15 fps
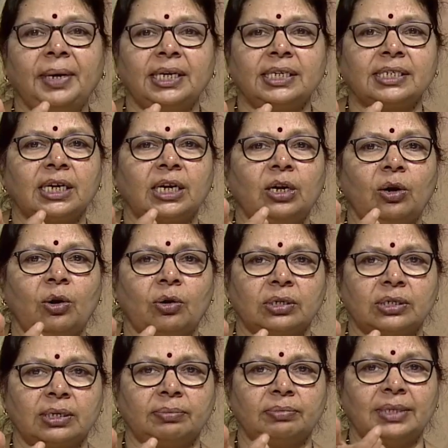besan
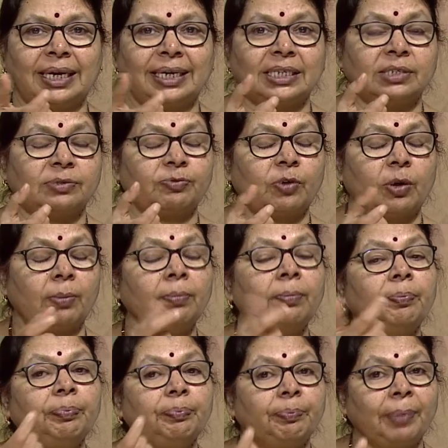or some that is from
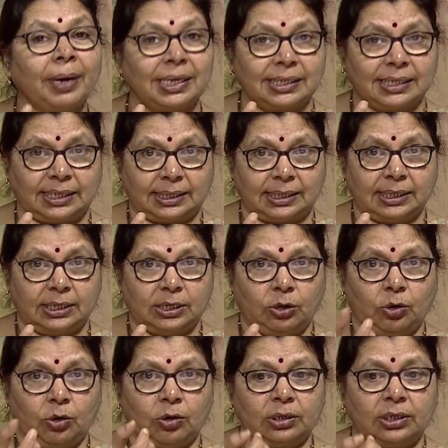pulse
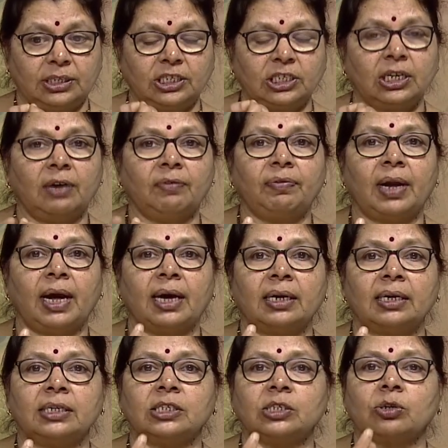or the chana
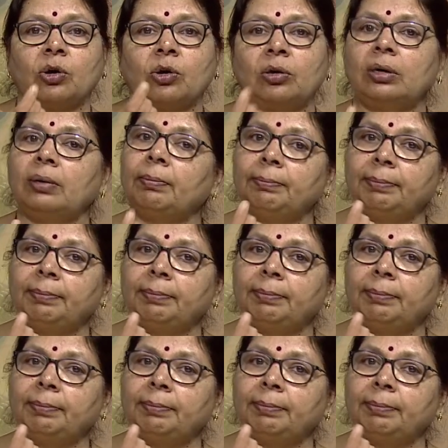flour is called